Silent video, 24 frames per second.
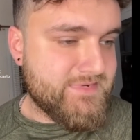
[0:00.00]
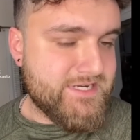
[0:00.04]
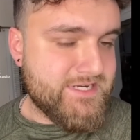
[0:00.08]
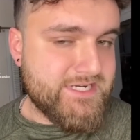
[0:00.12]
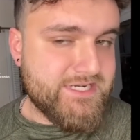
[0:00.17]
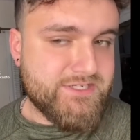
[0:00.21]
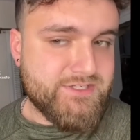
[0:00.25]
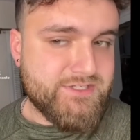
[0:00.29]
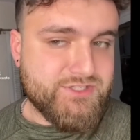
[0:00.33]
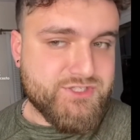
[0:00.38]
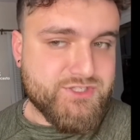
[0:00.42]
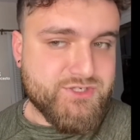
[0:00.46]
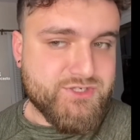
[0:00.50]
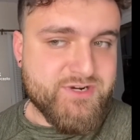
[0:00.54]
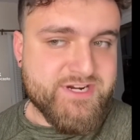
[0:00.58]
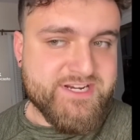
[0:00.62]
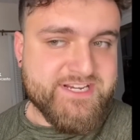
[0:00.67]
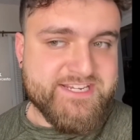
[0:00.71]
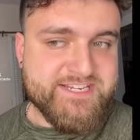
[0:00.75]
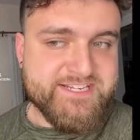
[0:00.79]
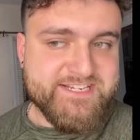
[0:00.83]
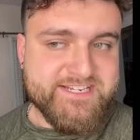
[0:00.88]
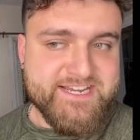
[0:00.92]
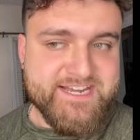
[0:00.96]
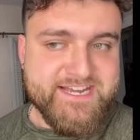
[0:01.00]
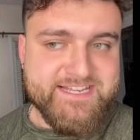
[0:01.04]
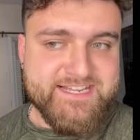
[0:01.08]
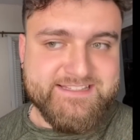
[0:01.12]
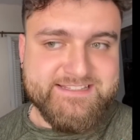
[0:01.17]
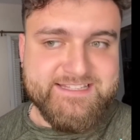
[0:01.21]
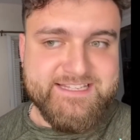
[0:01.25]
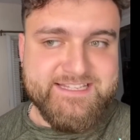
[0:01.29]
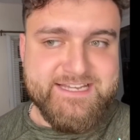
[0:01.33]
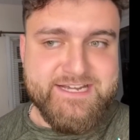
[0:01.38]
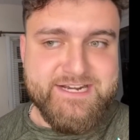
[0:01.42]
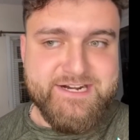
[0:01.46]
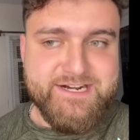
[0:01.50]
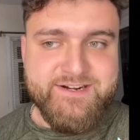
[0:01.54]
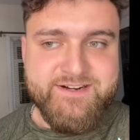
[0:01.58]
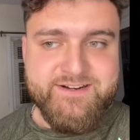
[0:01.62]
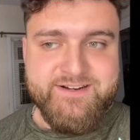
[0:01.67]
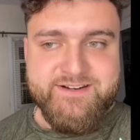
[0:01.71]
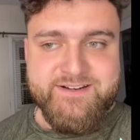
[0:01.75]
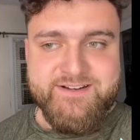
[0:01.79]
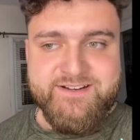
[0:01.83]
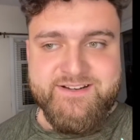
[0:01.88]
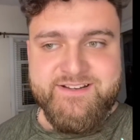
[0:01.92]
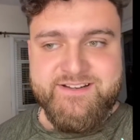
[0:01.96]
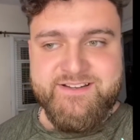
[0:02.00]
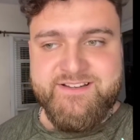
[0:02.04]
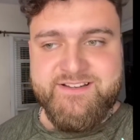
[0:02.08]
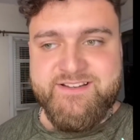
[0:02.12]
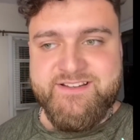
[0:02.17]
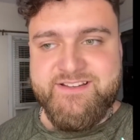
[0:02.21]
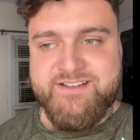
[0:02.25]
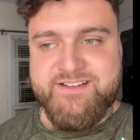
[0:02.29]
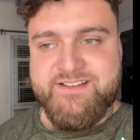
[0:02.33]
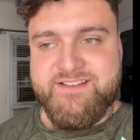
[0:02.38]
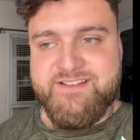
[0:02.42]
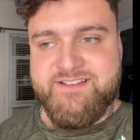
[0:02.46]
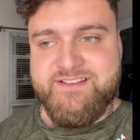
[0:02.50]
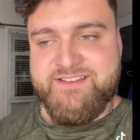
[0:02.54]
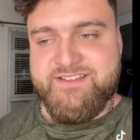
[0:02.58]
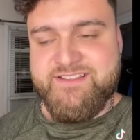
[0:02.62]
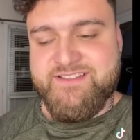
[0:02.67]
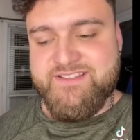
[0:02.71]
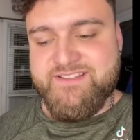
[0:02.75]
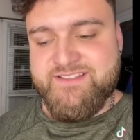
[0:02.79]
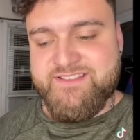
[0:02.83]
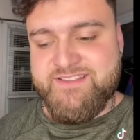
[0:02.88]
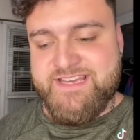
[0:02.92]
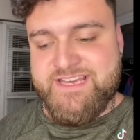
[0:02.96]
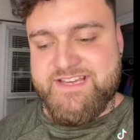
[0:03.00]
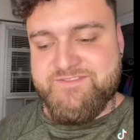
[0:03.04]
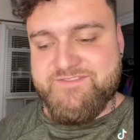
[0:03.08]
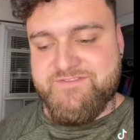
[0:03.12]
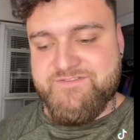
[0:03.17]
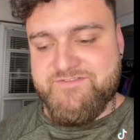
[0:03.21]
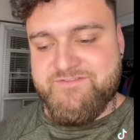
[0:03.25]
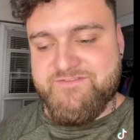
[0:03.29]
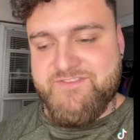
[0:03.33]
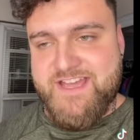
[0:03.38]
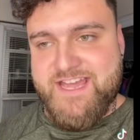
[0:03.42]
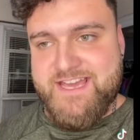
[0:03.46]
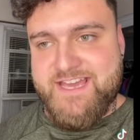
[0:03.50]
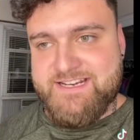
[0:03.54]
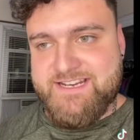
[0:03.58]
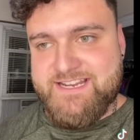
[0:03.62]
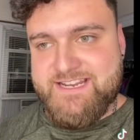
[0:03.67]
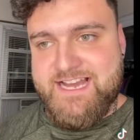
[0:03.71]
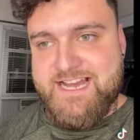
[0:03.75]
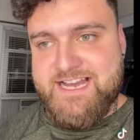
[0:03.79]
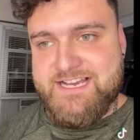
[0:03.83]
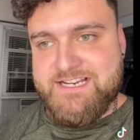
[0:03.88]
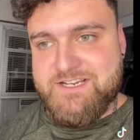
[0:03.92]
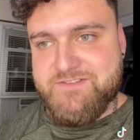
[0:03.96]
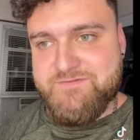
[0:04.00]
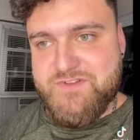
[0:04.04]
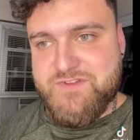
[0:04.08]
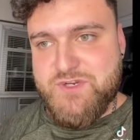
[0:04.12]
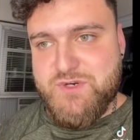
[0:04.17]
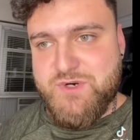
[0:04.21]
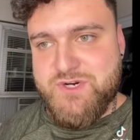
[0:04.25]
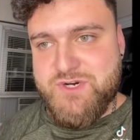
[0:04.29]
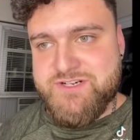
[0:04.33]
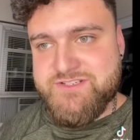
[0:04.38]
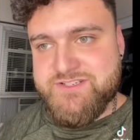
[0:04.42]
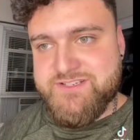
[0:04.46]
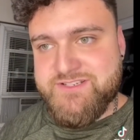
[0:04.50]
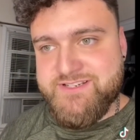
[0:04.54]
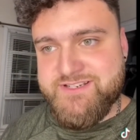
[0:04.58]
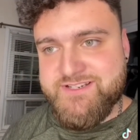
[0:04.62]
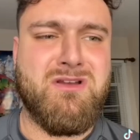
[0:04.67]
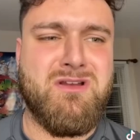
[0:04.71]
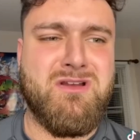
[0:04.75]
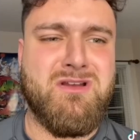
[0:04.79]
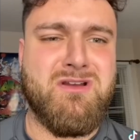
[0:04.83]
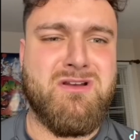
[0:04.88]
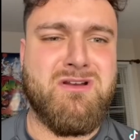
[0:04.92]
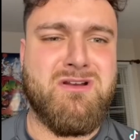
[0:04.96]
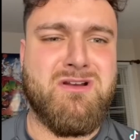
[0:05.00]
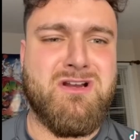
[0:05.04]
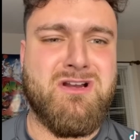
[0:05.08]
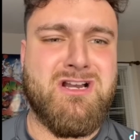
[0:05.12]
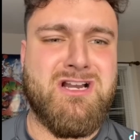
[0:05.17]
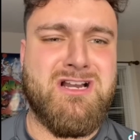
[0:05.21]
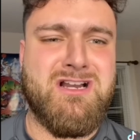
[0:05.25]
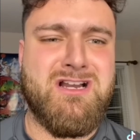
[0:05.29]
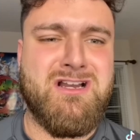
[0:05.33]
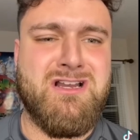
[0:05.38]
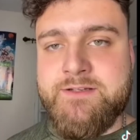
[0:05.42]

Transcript: neat trick you got there. That fat cock of yours. Whoa,